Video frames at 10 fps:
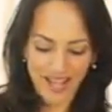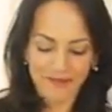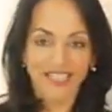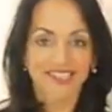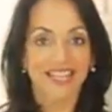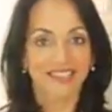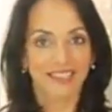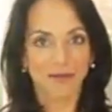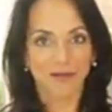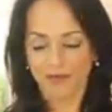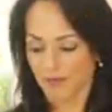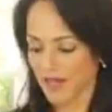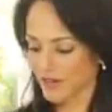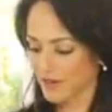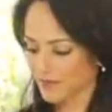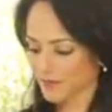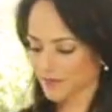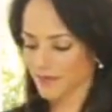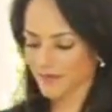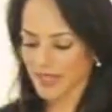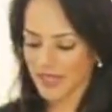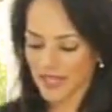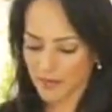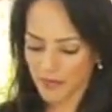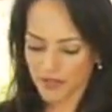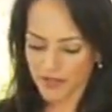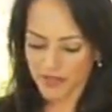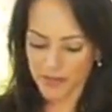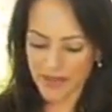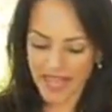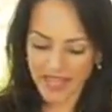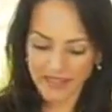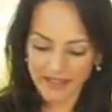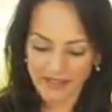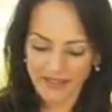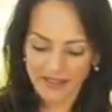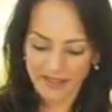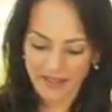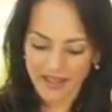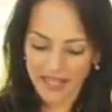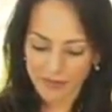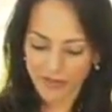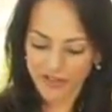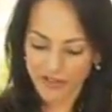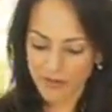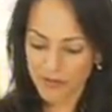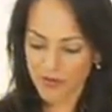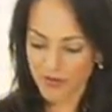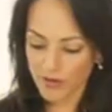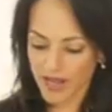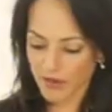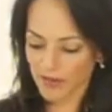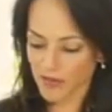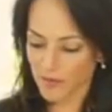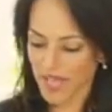I'm going to take a little bit of butter and put it on the pan. And I'm just going to move it around on the